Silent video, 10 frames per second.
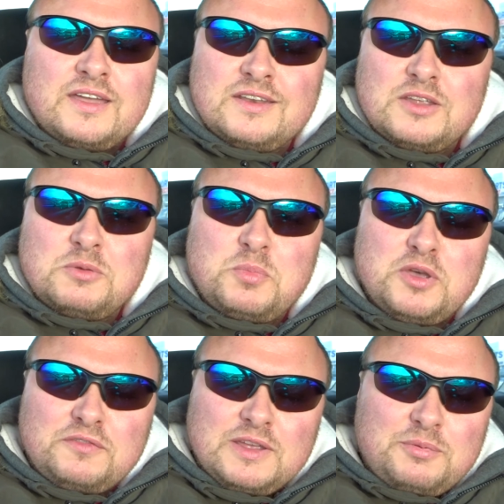and a
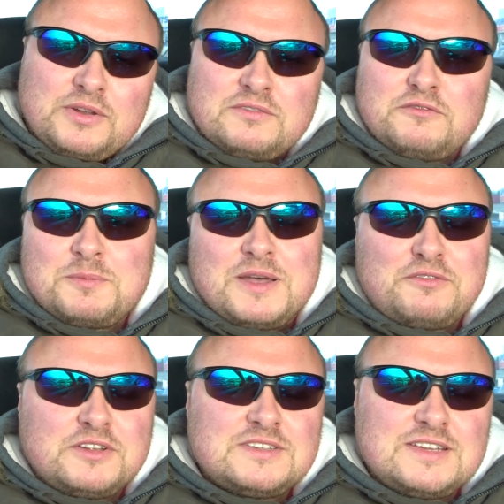birthday present for my
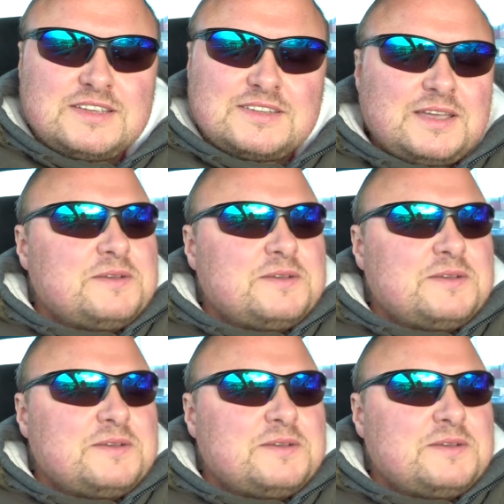friend Stacey.